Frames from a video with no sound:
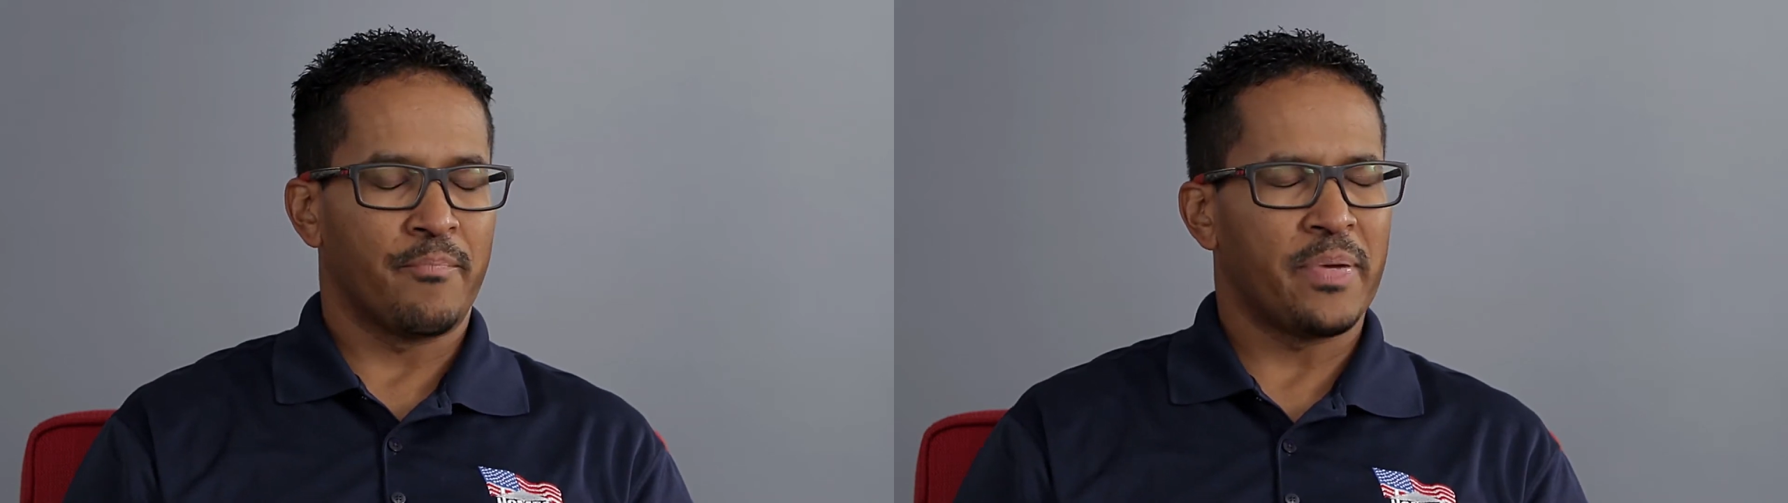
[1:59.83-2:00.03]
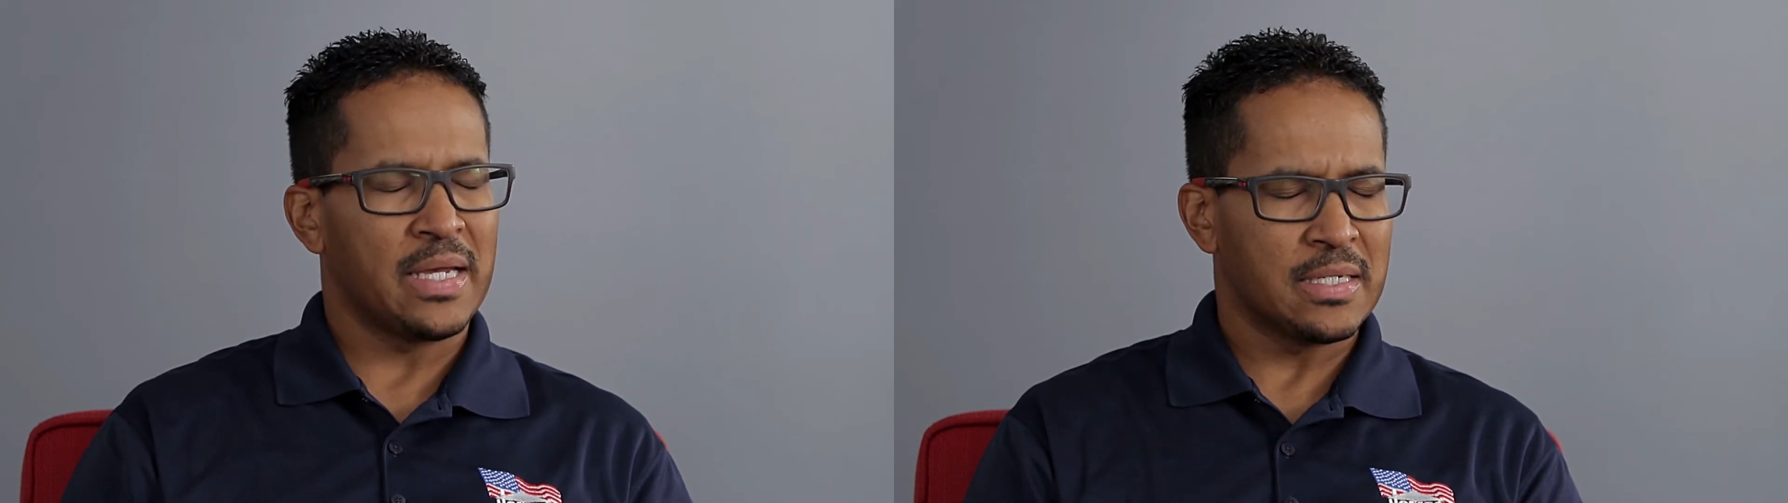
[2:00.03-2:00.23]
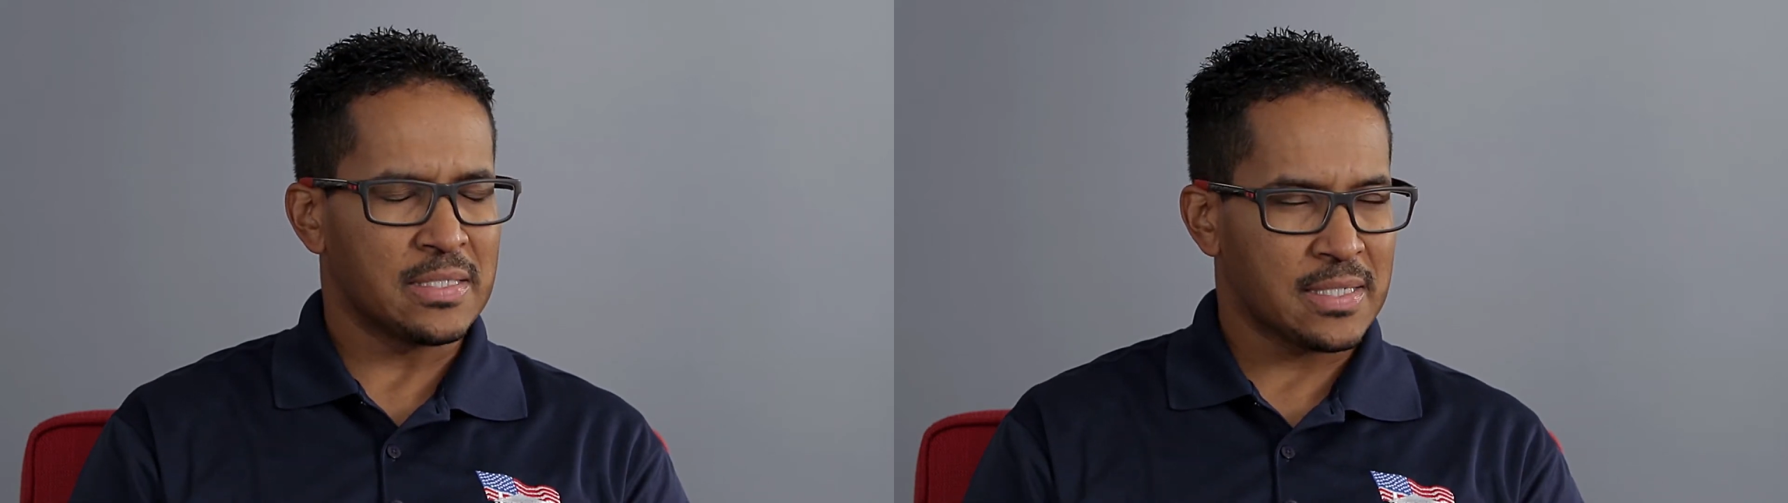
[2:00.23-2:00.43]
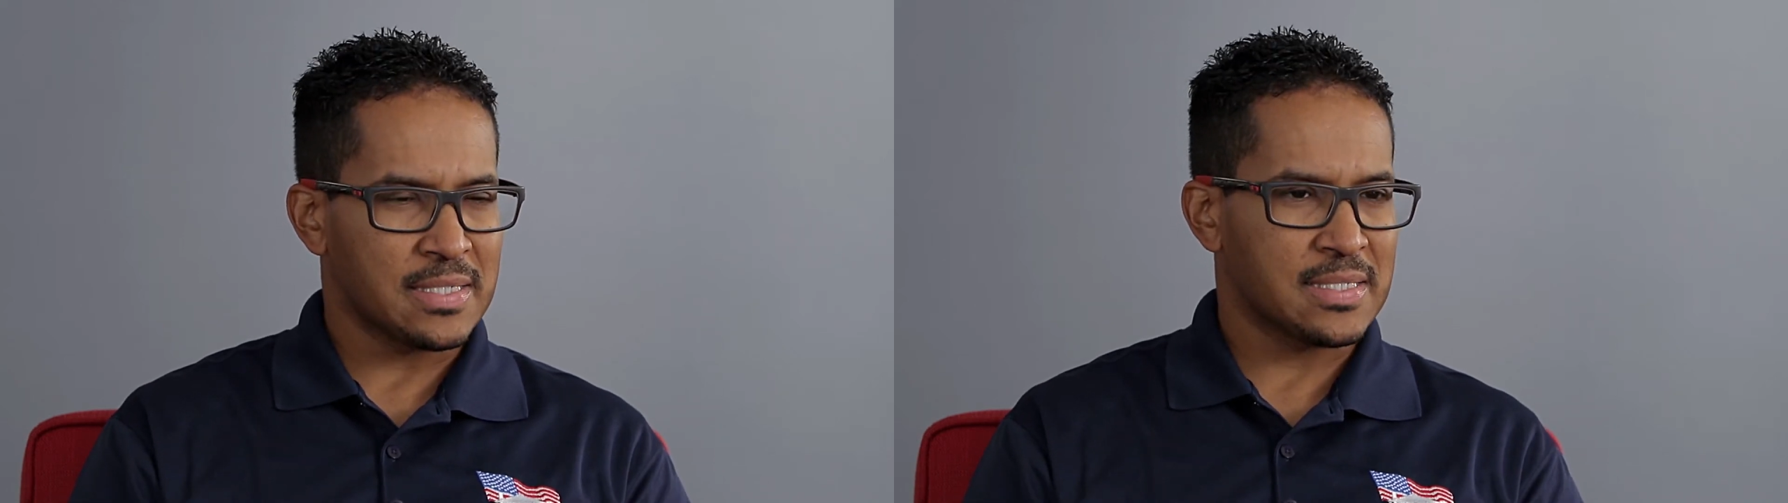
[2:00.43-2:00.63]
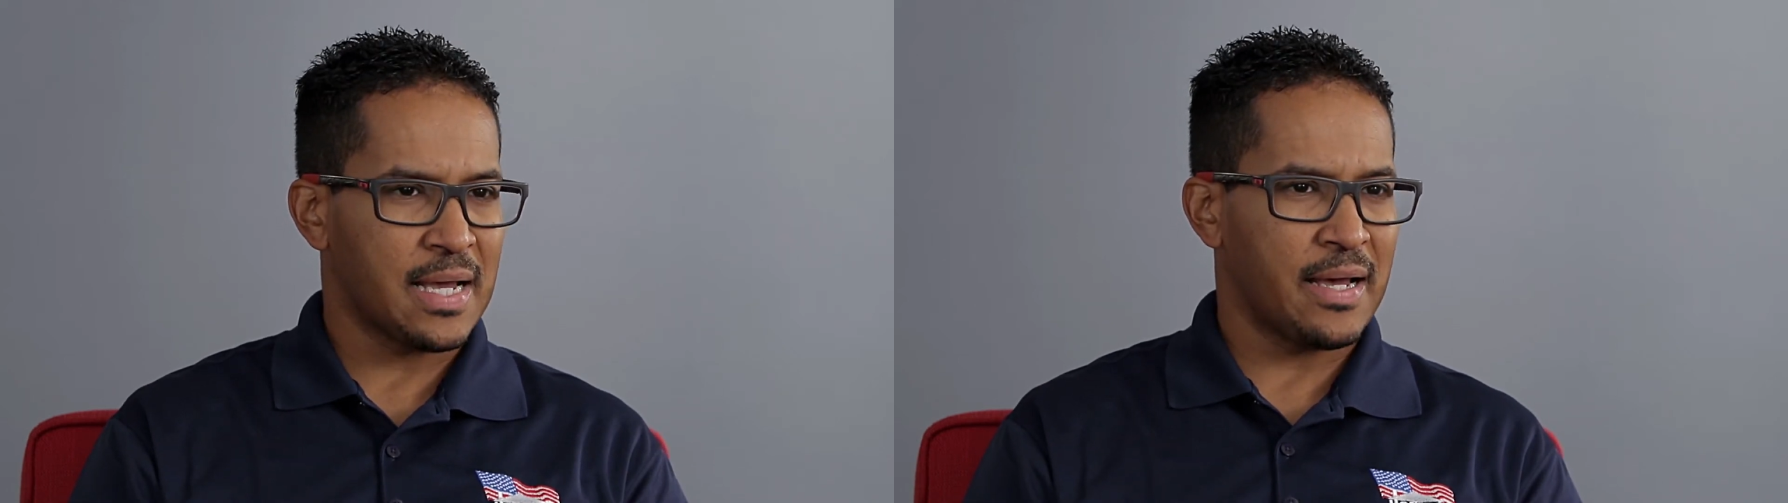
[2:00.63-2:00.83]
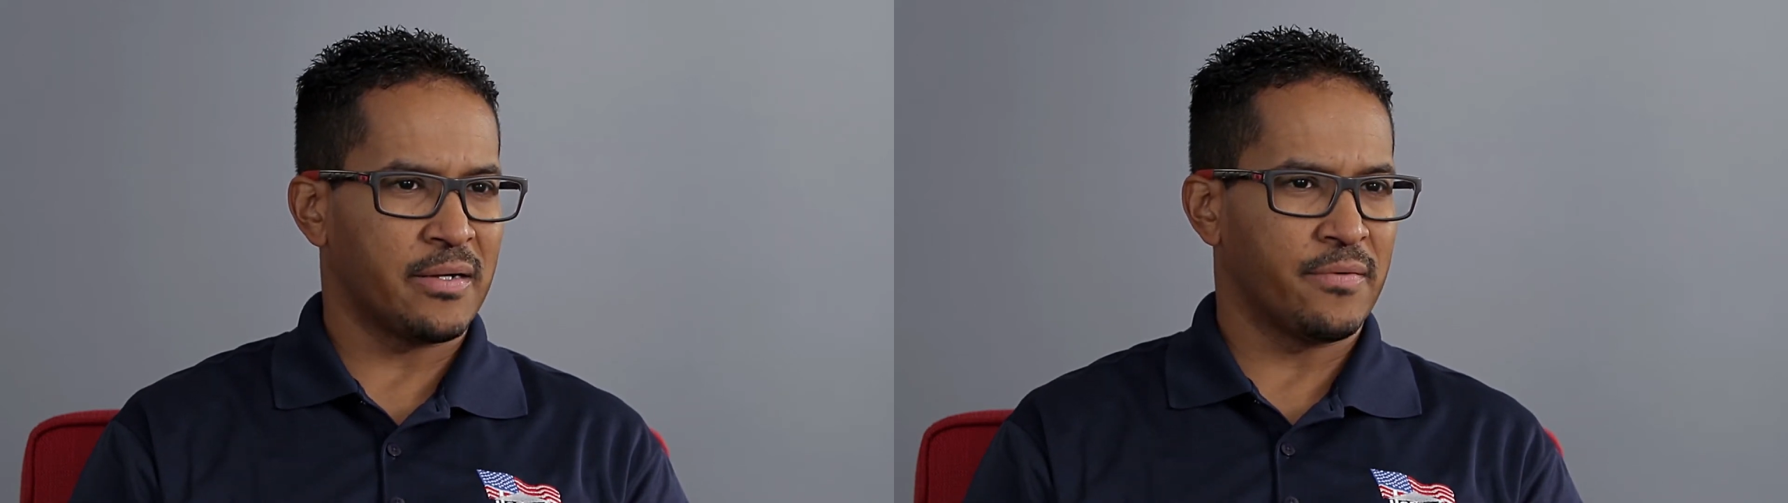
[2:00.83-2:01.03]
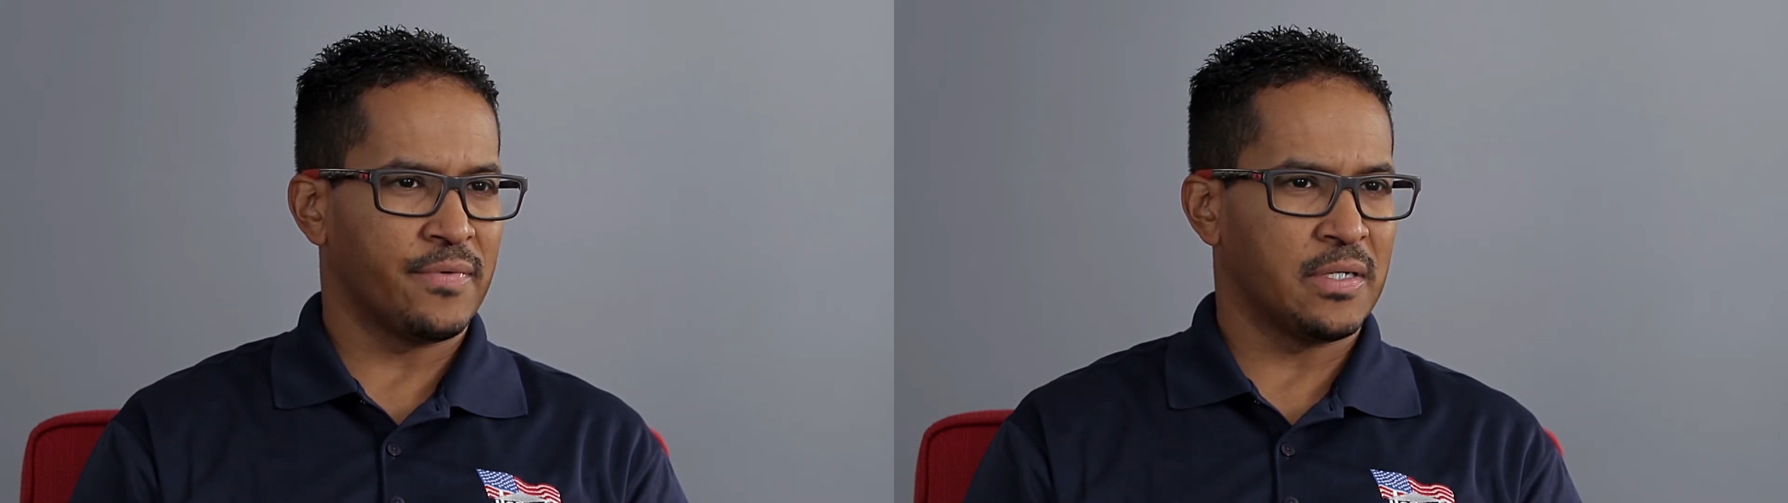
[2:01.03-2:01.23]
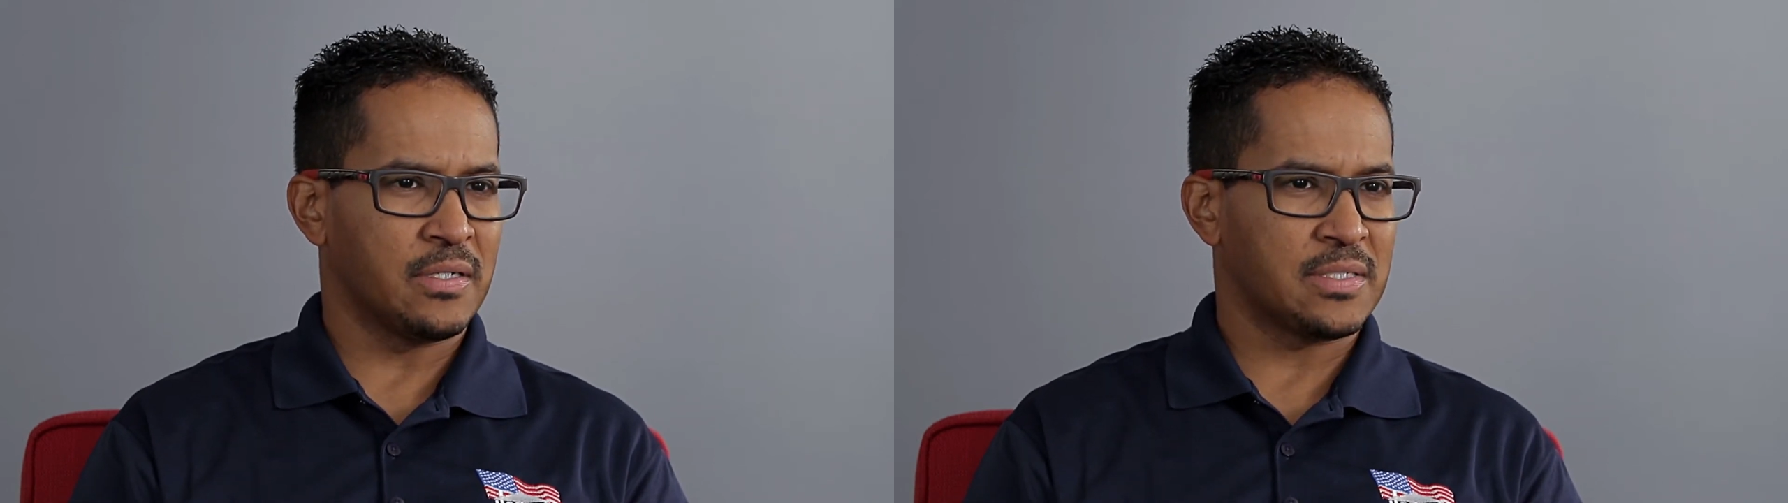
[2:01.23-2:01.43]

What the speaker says: pinned into the side of a